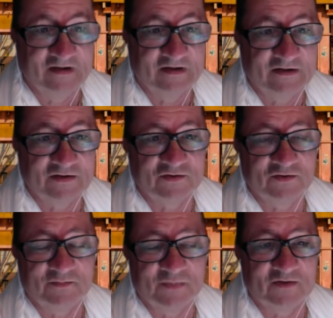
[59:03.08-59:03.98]
That is
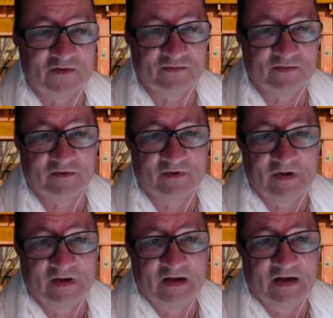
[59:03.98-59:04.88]
not possible.
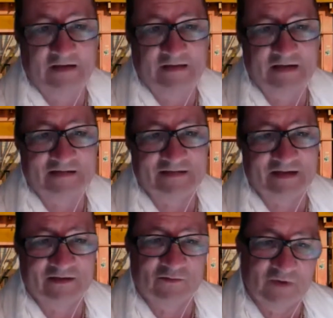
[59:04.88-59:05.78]
And they
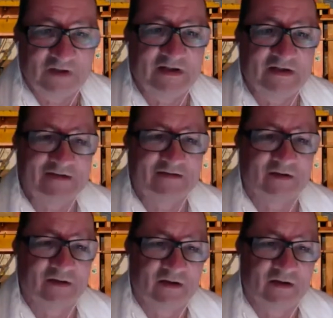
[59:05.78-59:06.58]
said, well, there is